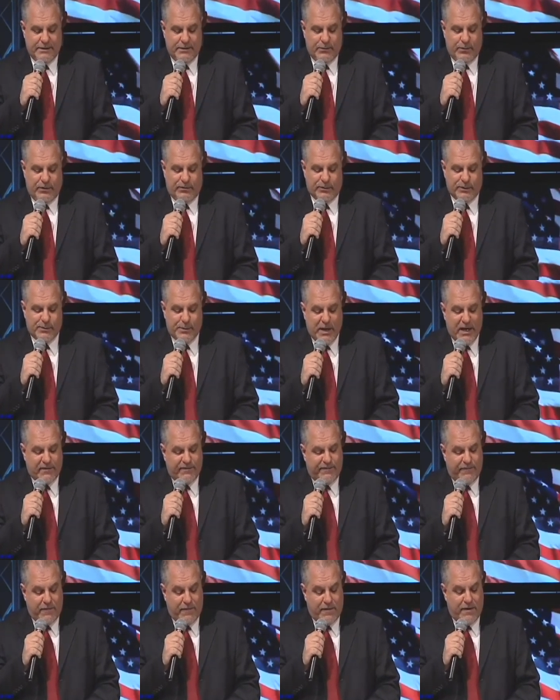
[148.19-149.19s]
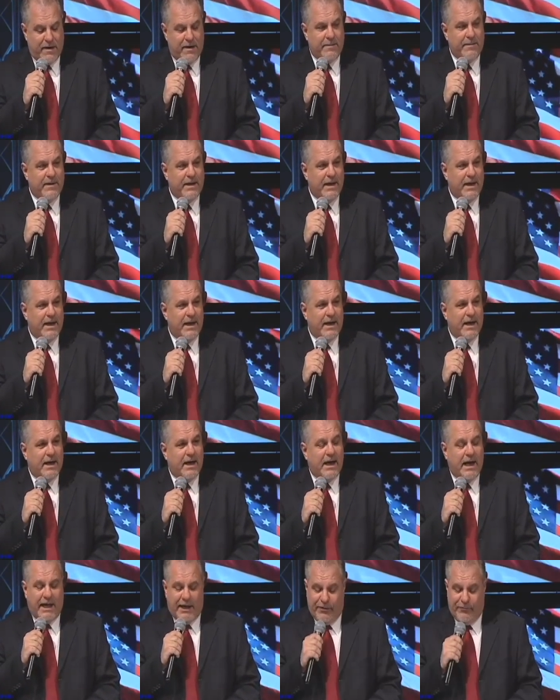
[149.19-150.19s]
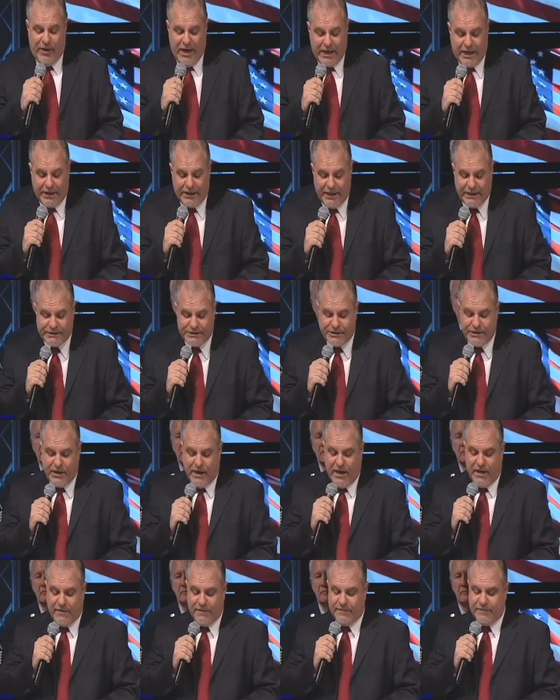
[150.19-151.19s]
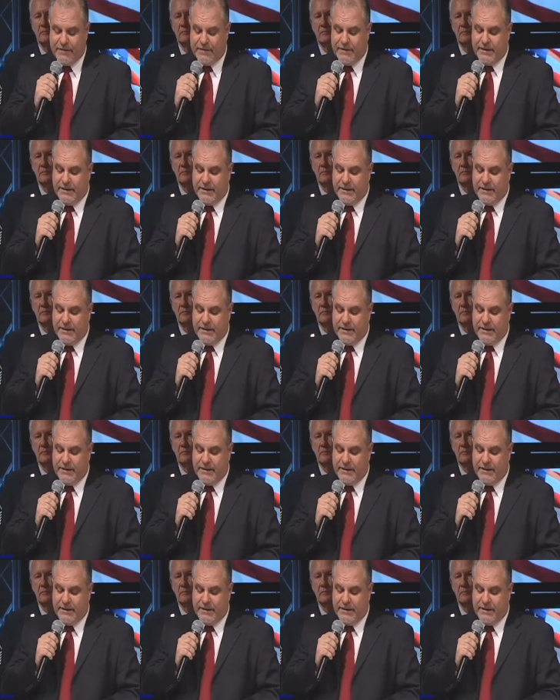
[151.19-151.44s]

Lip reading: With respect for and in recognition of